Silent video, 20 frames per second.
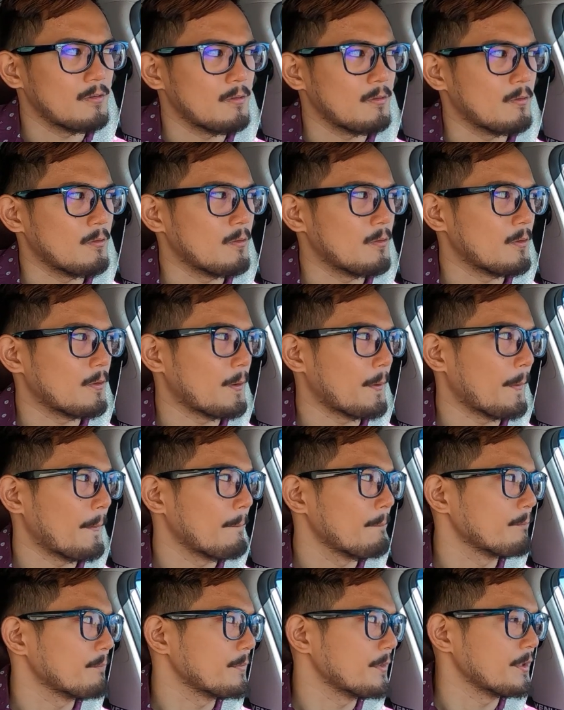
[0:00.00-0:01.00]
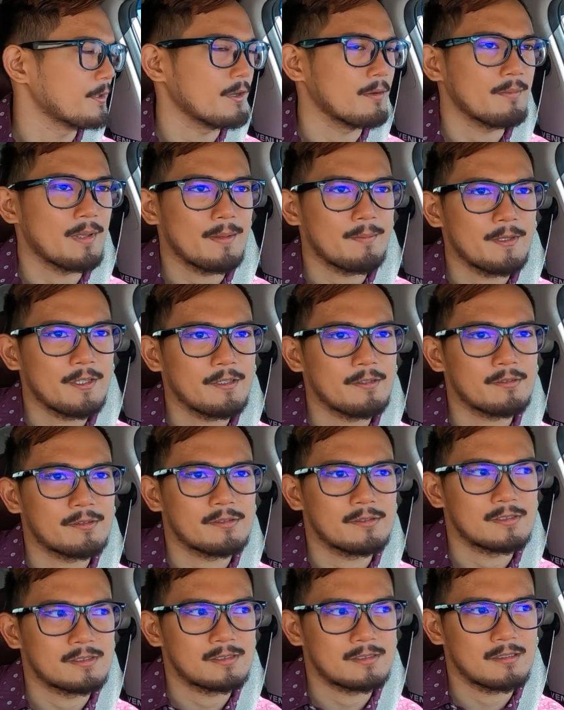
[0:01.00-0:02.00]
Or you know maybe you
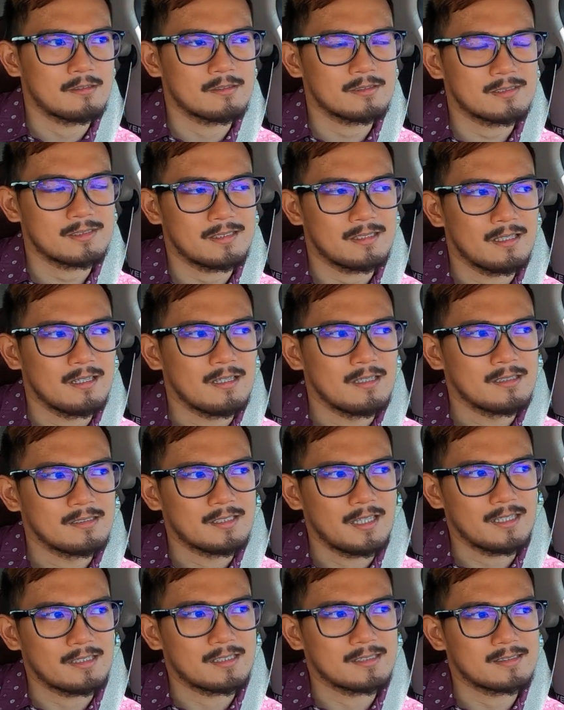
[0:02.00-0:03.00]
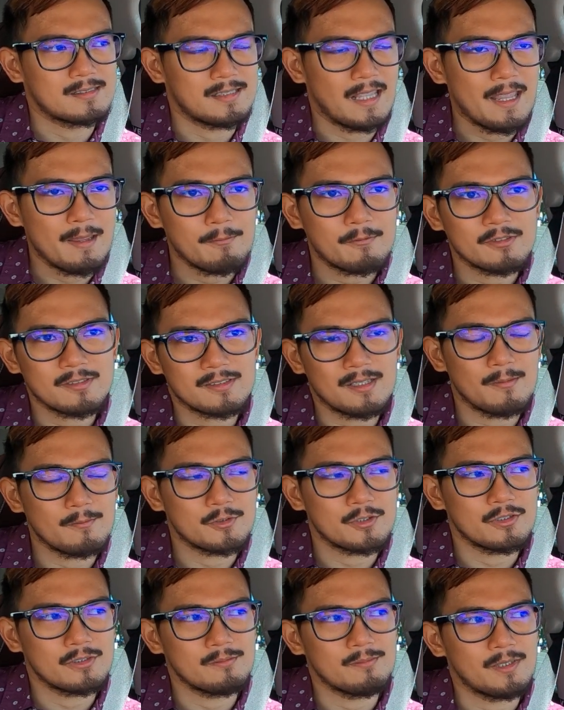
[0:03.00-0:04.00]
still take the same
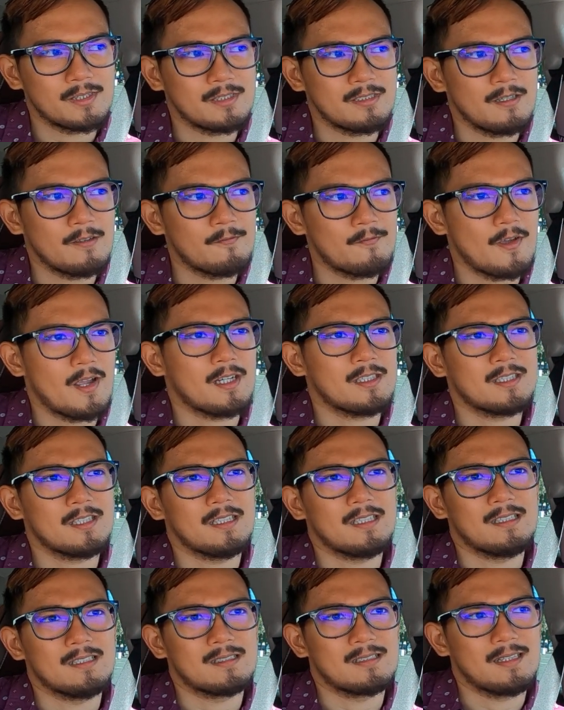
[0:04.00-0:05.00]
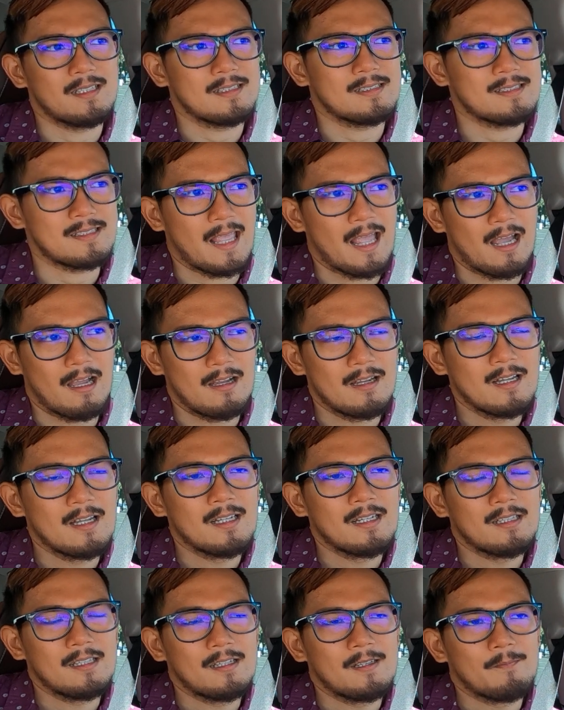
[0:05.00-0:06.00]
consumption but the effect is less now
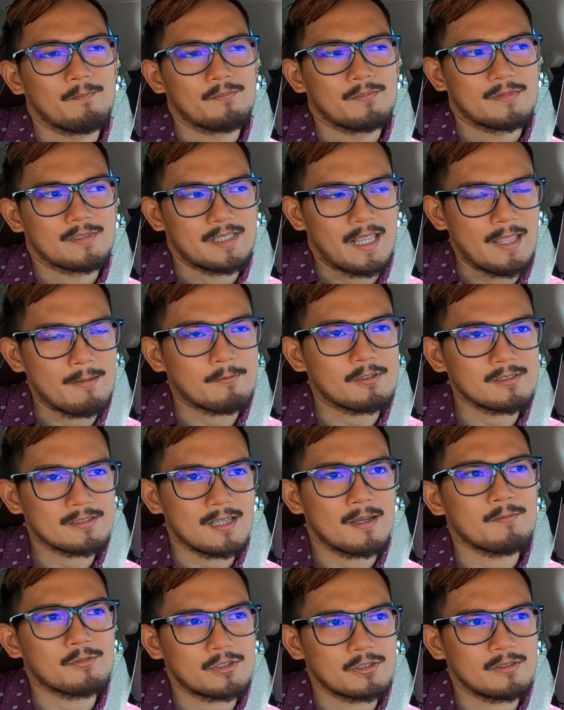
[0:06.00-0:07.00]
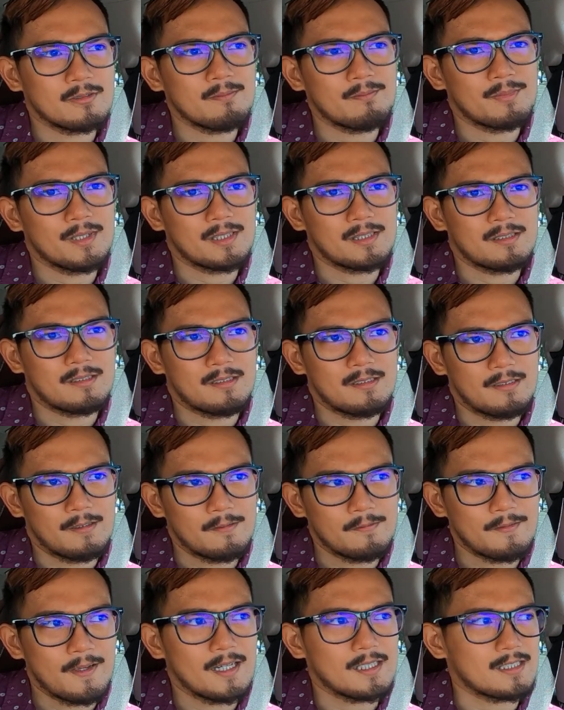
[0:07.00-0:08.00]
same consumption but the
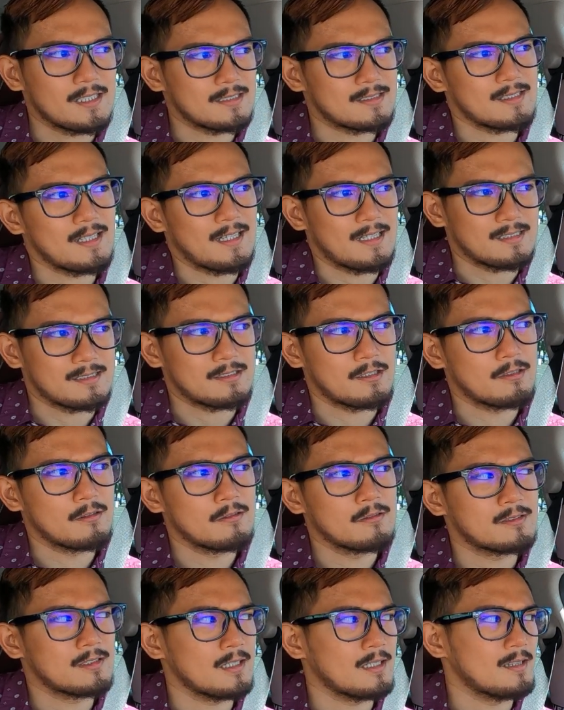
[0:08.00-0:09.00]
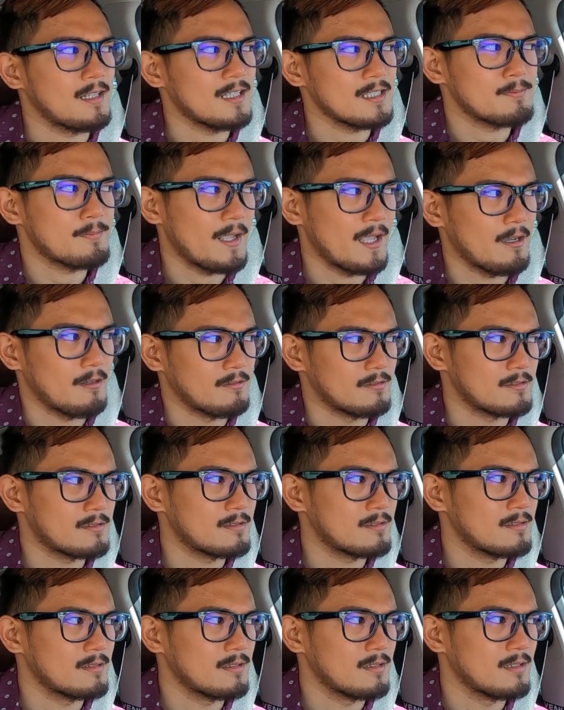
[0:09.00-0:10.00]
effect is less you're losing less
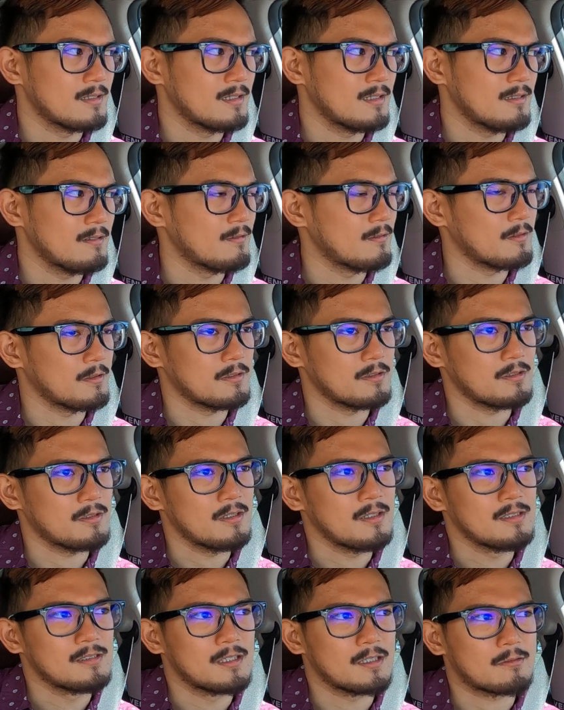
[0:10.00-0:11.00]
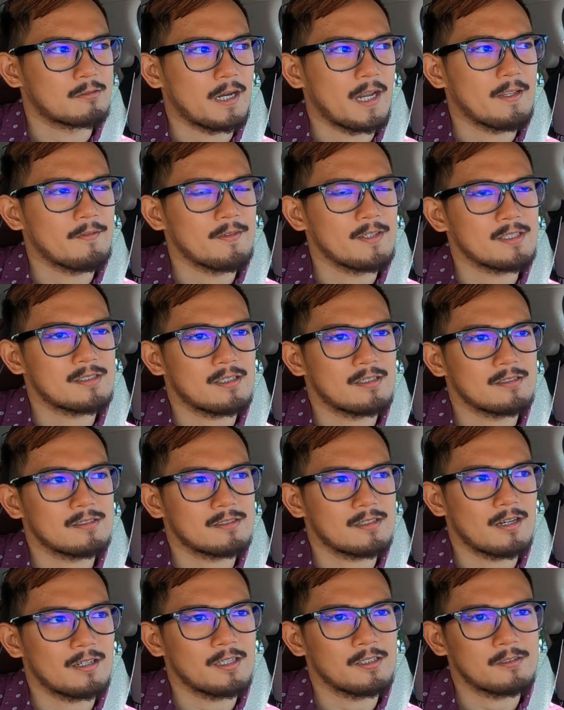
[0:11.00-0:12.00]
pounds or the cravings are
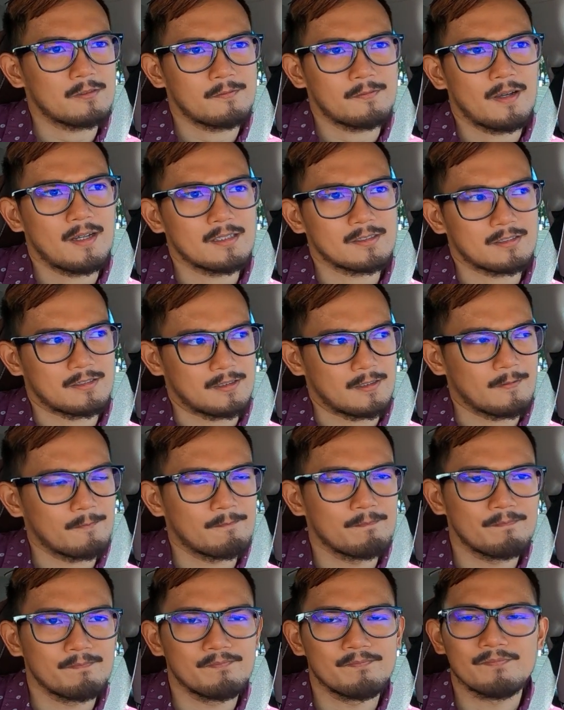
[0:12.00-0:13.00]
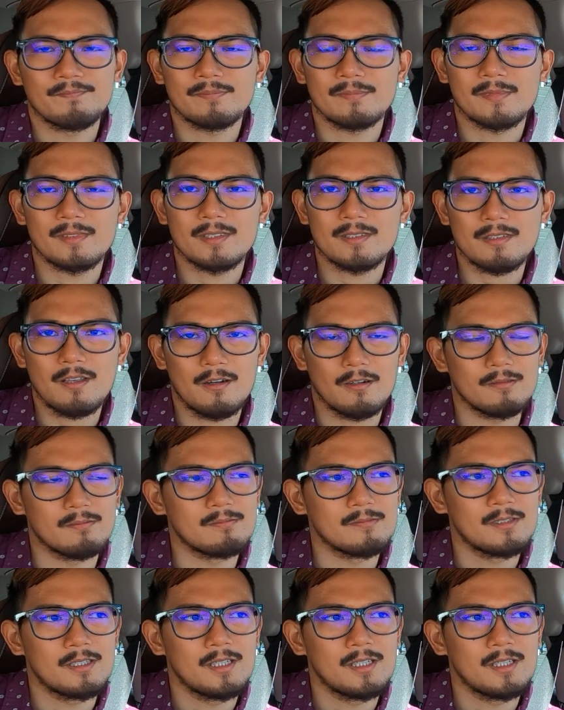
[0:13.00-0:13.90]
starting to falter so